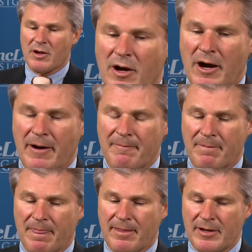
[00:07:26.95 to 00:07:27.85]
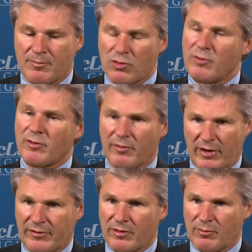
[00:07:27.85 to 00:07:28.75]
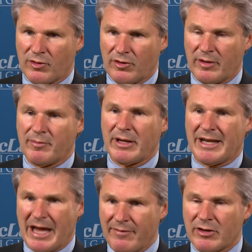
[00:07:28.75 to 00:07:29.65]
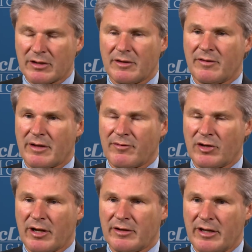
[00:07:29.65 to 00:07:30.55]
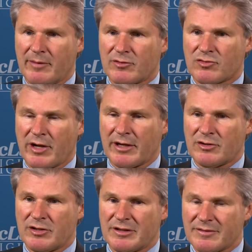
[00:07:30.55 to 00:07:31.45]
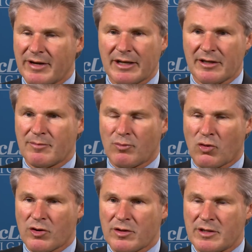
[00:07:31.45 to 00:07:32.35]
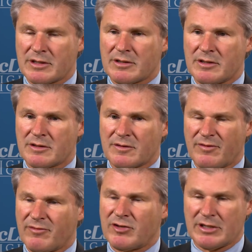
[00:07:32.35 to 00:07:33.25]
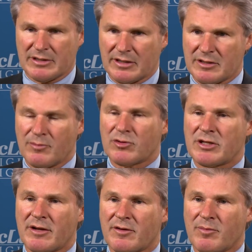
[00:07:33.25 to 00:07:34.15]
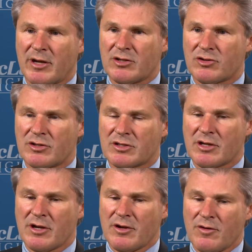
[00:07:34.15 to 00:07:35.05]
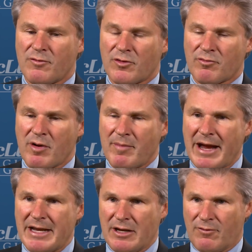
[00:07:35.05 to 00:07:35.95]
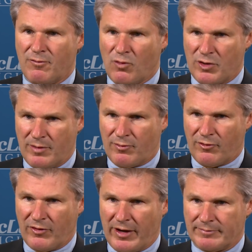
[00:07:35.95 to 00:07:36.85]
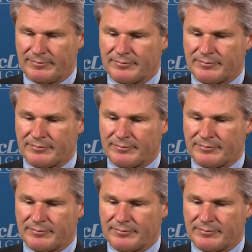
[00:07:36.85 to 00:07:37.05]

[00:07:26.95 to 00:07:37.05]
Um, the approval of osimertinib and having a T790M strategy is vitally important. This is 50 to 60% of the patients. For the remaining 40%,